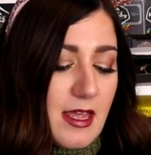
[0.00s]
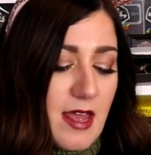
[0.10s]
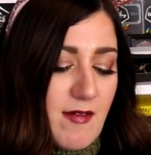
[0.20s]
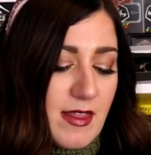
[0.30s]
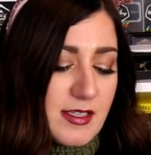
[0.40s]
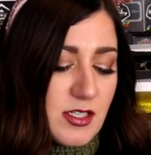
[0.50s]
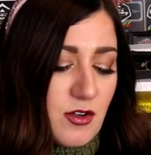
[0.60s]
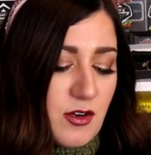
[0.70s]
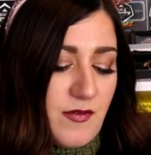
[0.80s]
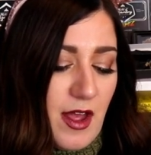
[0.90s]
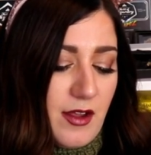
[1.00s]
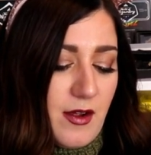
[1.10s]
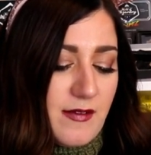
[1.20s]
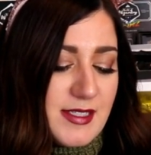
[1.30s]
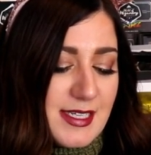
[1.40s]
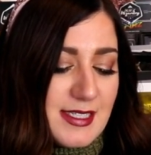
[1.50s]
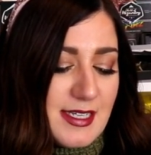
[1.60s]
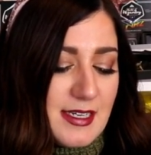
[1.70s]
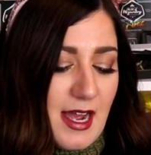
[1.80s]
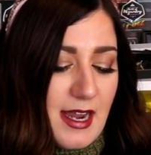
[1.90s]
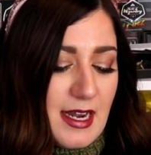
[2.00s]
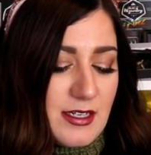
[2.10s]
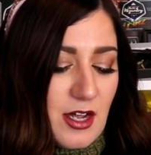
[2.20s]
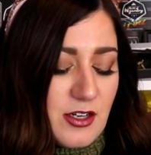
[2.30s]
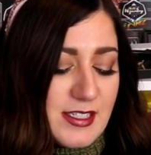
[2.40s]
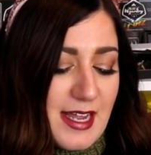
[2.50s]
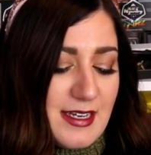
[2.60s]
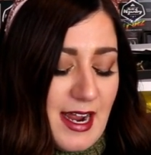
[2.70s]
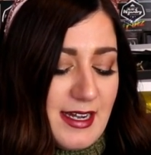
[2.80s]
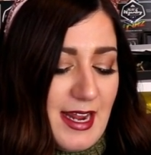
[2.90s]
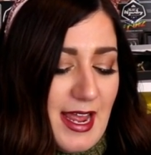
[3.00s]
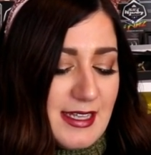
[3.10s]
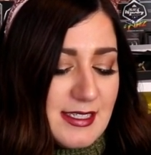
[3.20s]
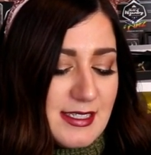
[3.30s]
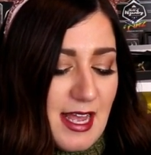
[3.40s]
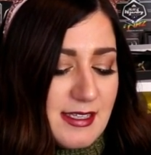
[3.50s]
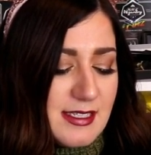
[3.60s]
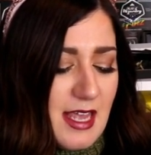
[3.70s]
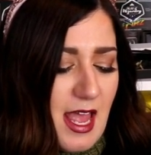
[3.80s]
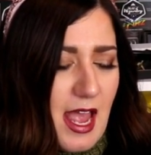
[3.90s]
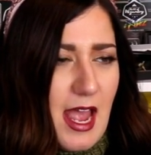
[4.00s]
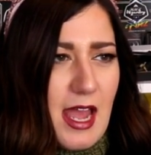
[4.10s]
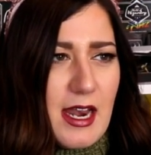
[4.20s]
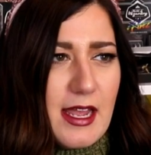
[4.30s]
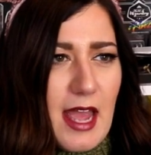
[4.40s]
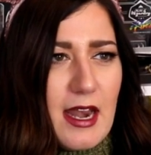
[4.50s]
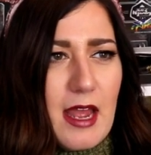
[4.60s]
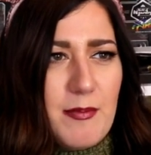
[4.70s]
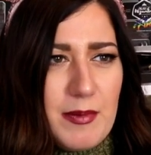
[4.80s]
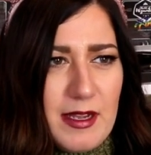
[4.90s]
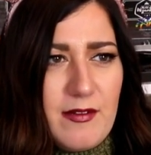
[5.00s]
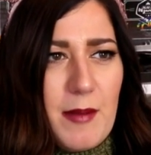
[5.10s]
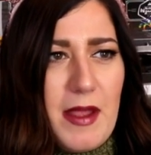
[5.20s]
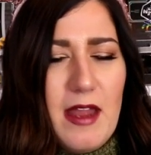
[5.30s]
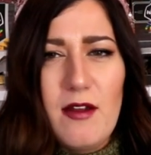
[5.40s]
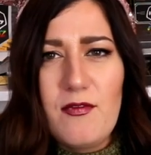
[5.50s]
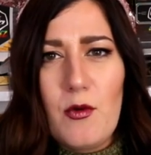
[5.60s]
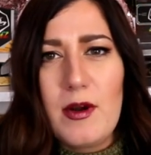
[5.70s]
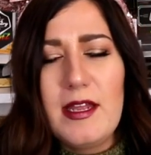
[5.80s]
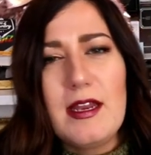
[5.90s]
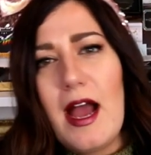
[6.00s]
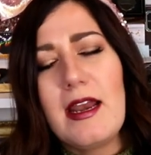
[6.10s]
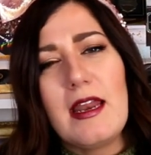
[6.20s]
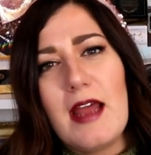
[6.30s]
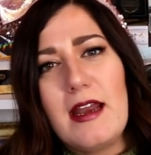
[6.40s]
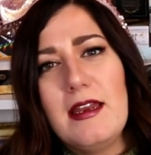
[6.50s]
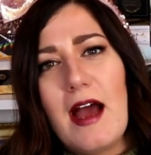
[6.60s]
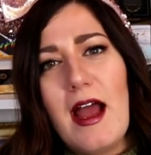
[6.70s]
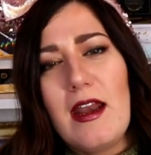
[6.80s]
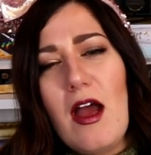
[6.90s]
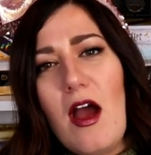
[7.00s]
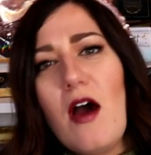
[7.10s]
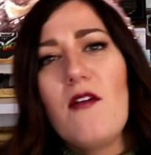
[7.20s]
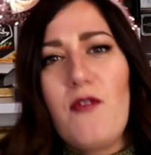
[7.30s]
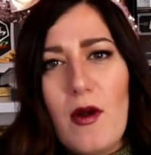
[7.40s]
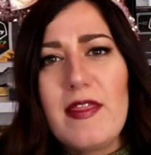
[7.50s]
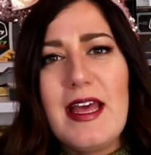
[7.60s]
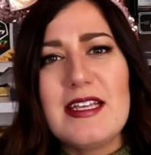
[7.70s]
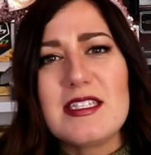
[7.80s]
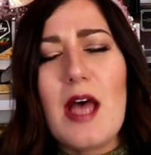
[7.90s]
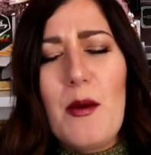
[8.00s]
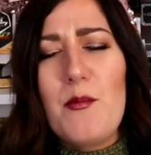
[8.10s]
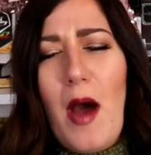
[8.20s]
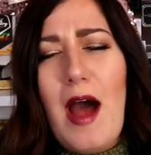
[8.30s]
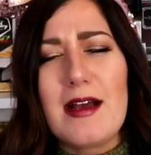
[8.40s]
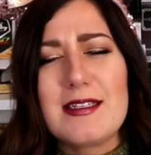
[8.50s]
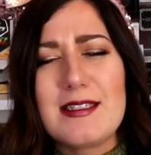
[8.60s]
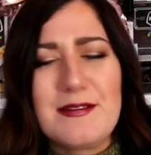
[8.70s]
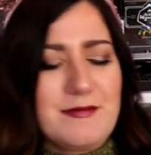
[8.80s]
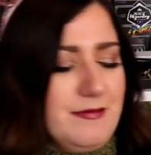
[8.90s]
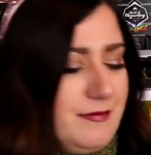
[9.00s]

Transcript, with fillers: giving this a total value of $69.98. And again, I believe I paid $49.99 for this box.